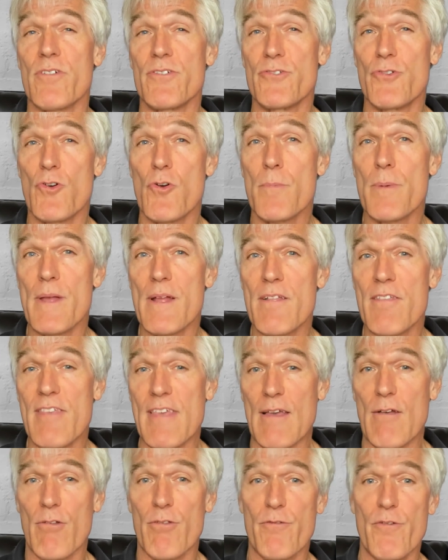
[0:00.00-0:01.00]
European
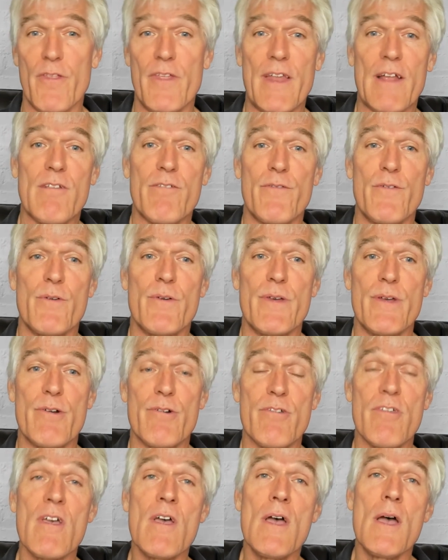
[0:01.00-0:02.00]
sales for the next few
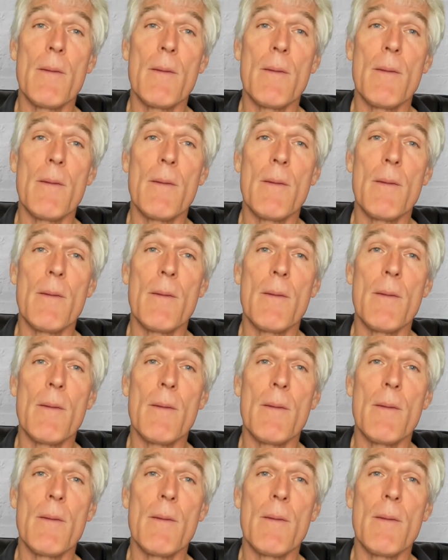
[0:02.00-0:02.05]
years,